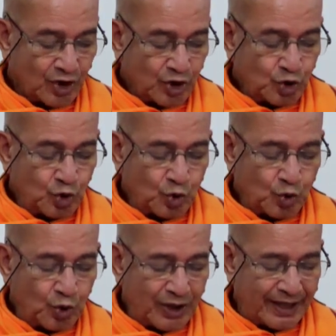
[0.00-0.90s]
Through
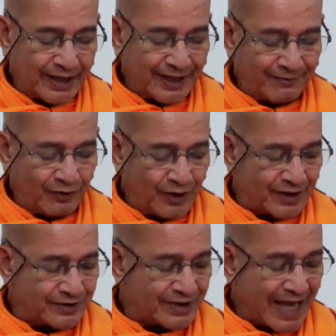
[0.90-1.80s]
cooling
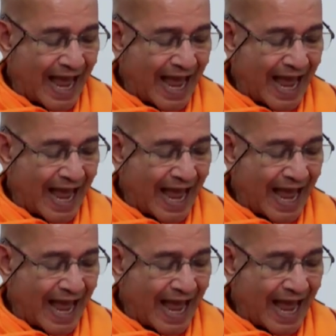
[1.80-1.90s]
influence,